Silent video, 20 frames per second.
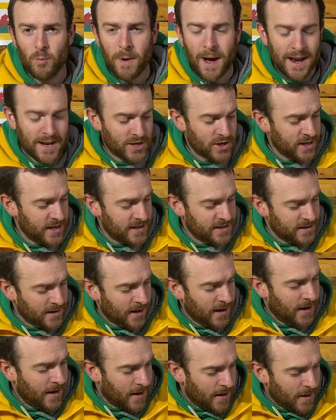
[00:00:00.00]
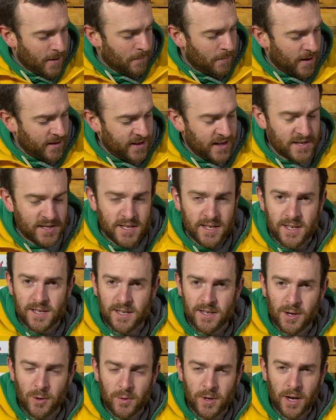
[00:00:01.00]
batteries, but this is
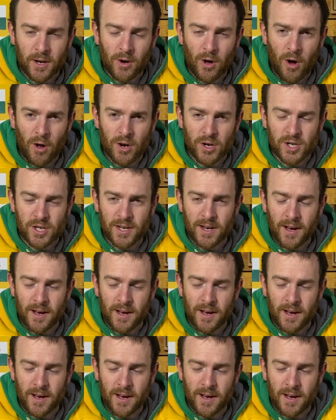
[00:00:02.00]
new technology.